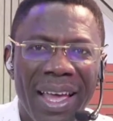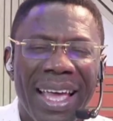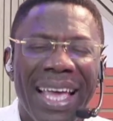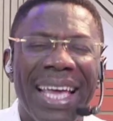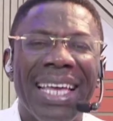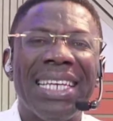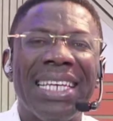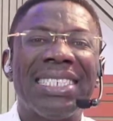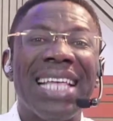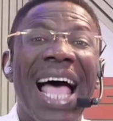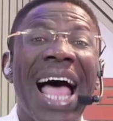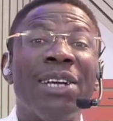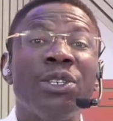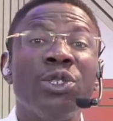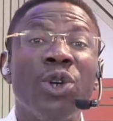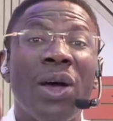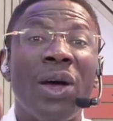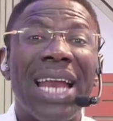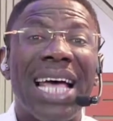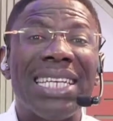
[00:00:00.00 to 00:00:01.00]
It is
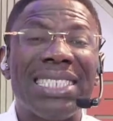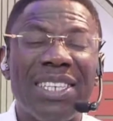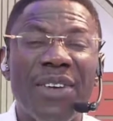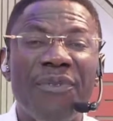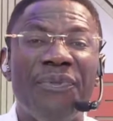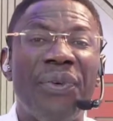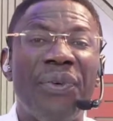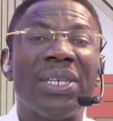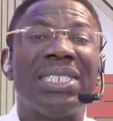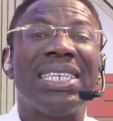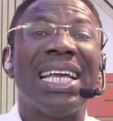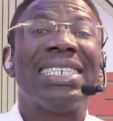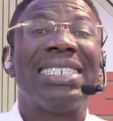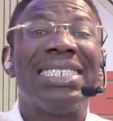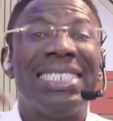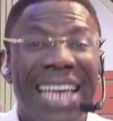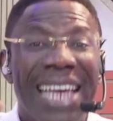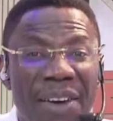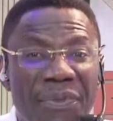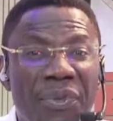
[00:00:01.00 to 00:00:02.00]
another thing for the
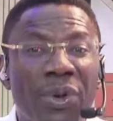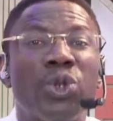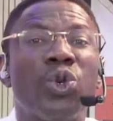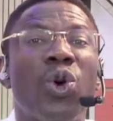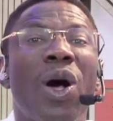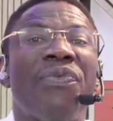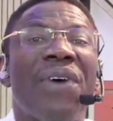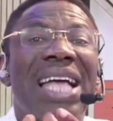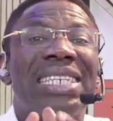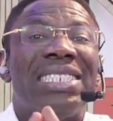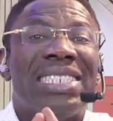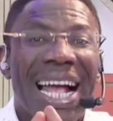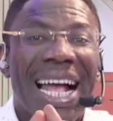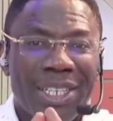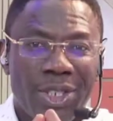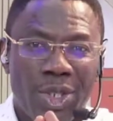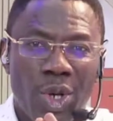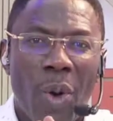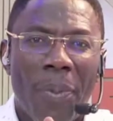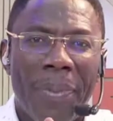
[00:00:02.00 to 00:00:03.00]
devil to have
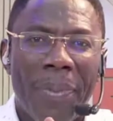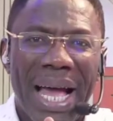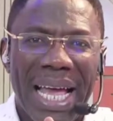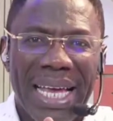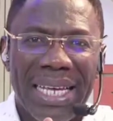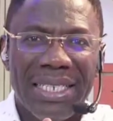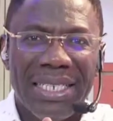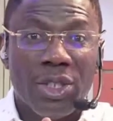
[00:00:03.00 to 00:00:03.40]
hijacked your mind.